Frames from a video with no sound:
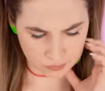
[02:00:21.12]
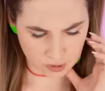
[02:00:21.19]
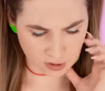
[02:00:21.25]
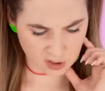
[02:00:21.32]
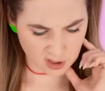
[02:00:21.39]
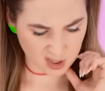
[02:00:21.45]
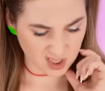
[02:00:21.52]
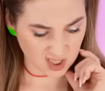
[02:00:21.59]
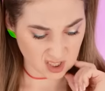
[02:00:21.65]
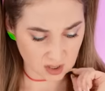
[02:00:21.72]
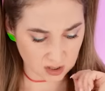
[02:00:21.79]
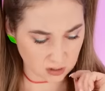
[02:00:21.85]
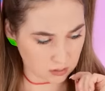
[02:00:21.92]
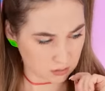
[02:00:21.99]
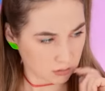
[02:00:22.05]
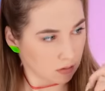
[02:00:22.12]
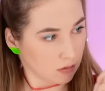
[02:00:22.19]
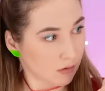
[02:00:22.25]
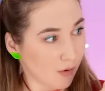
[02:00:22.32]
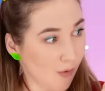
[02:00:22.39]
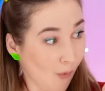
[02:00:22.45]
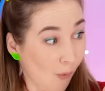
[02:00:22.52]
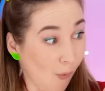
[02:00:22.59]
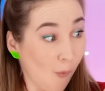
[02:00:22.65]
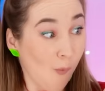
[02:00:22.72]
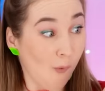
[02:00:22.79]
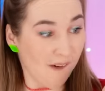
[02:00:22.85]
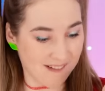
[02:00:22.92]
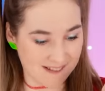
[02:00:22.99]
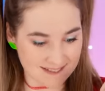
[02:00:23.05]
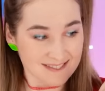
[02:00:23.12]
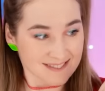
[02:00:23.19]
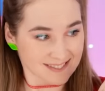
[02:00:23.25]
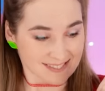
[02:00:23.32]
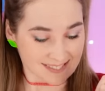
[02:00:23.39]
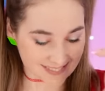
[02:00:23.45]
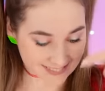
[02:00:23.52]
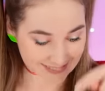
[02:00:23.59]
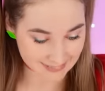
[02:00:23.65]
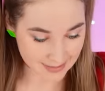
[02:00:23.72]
What a bummer. But at least I have this.